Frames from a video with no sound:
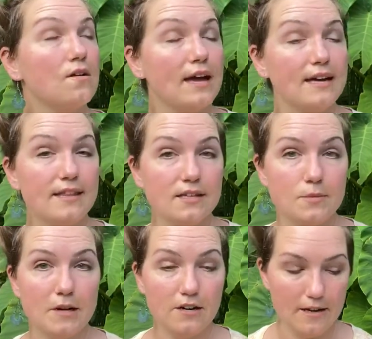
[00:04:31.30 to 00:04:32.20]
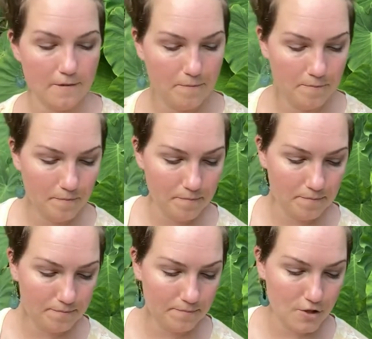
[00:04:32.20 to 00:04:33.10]
Okay, I think it's better now.
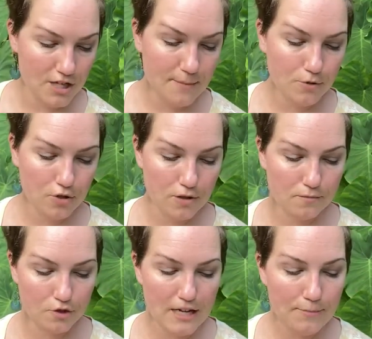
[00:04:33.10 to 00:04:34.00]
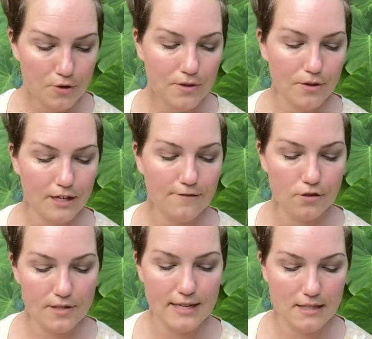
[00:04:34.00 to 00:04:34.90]
Chapter, chapter 30,
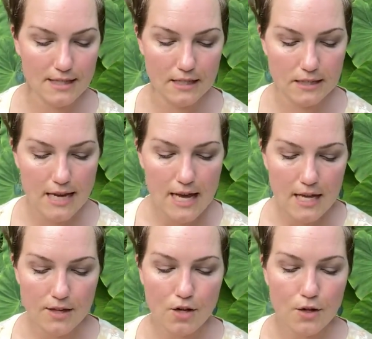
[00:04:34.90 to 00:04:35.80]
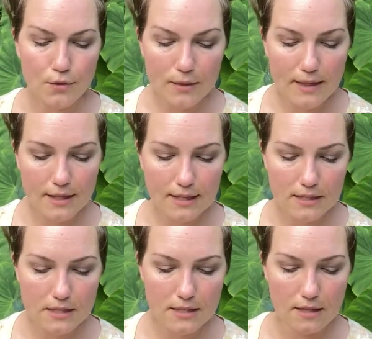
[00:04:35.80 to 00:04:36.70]
verse 18. There are three
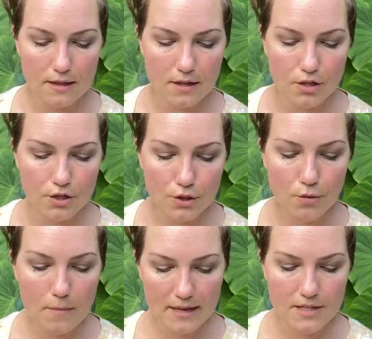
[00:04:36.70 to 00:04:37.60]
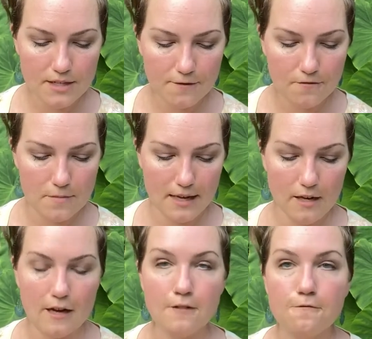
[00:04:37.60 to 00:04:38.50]
things that are too amazing for
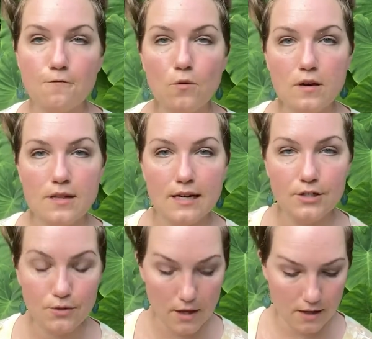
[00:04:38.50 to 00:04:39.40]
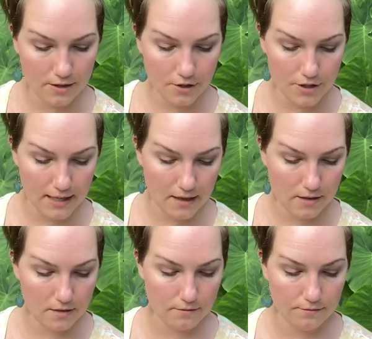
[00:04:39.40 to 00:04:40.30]
me and four that I do not
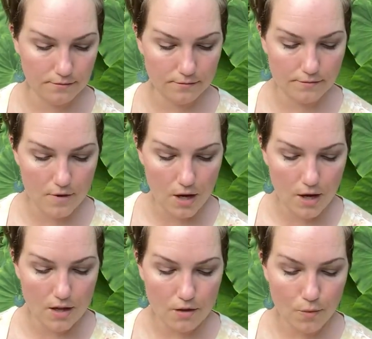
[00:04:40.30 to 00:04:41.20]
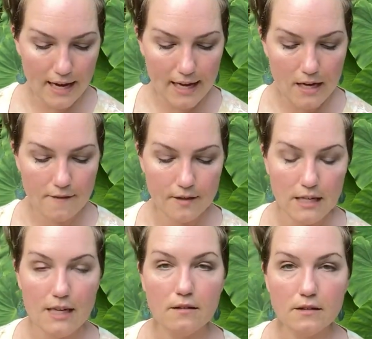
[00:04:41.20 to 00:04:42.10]
understand. The way of
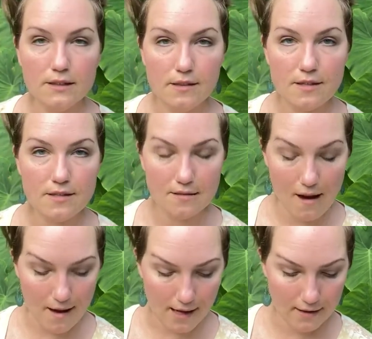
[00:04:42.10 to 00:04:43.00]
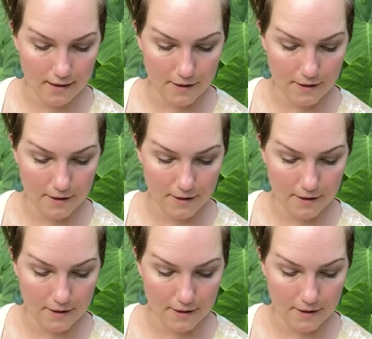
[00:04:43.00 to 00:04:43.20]
an eagle in the sky.